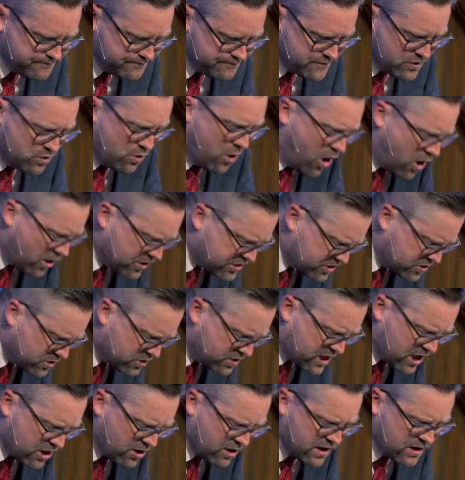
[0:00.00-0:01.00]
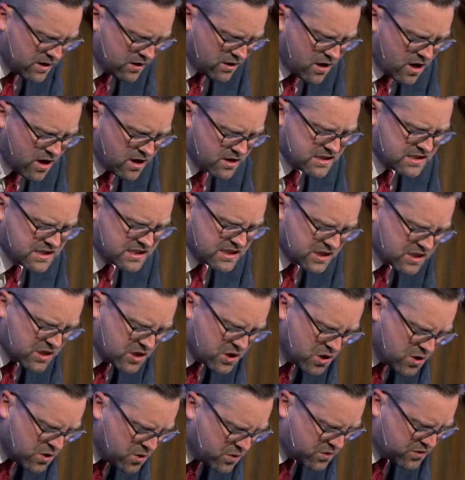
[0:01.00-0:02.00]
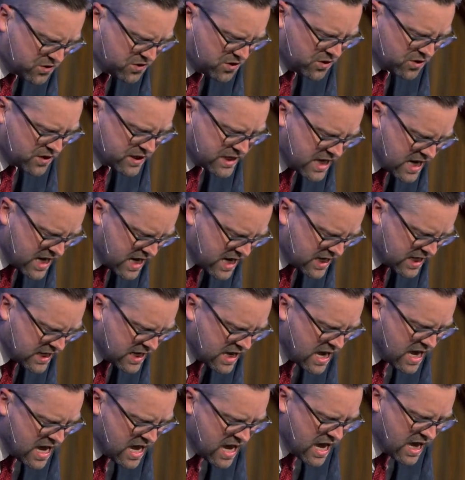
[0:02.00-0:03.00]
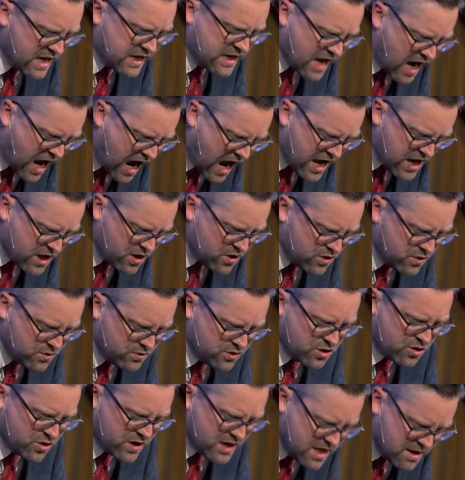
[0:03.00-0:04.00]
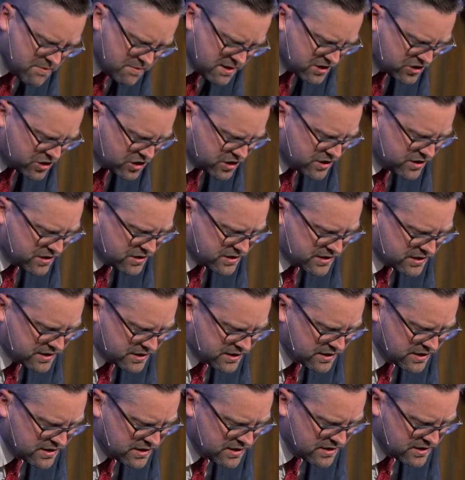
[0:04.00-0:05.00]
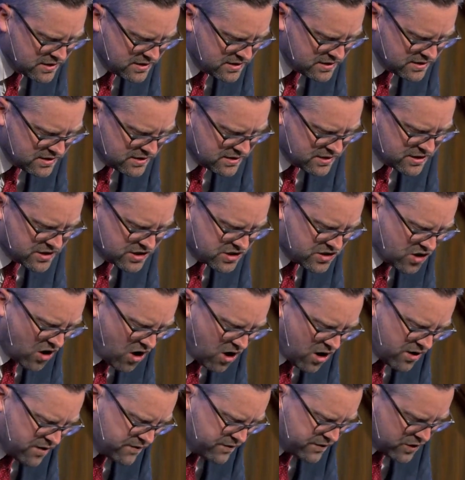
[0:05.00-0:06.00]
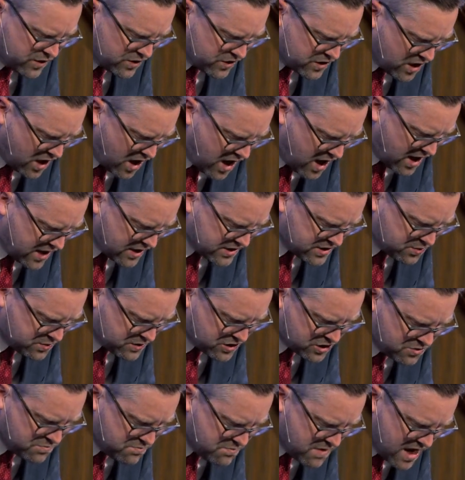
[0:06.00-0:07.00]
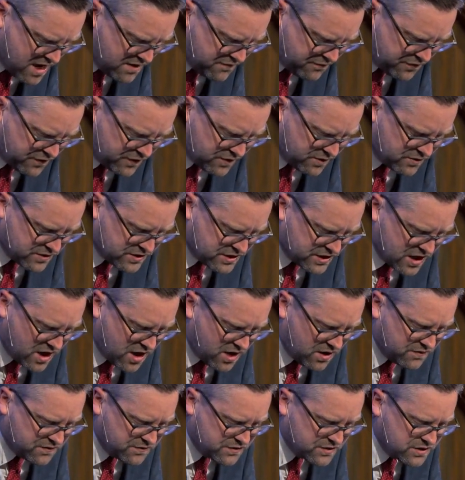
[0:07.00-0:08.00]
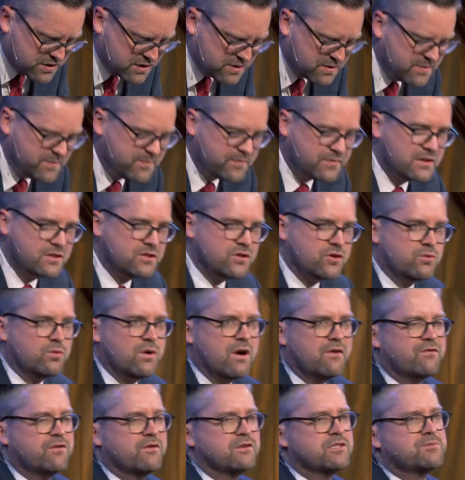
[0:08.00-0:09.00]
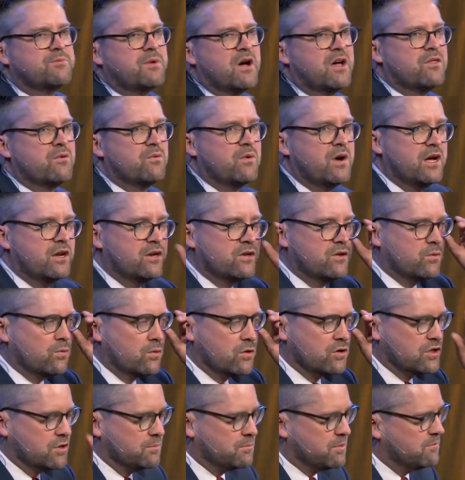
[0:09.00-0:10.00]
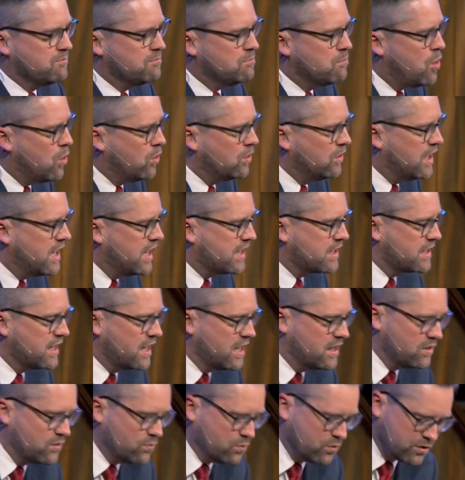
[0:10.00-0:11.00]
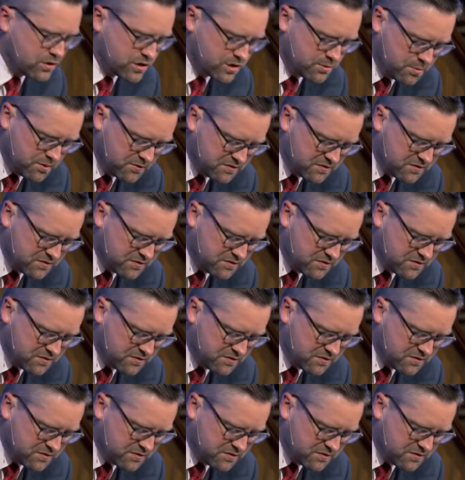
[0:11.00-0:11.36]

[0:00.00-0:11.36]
You also carried along Sikuth, your king, and Kayun, your images, the star of your gods, which you made for yourselves. It's a reference, by the way, to the worship of Molech and the worship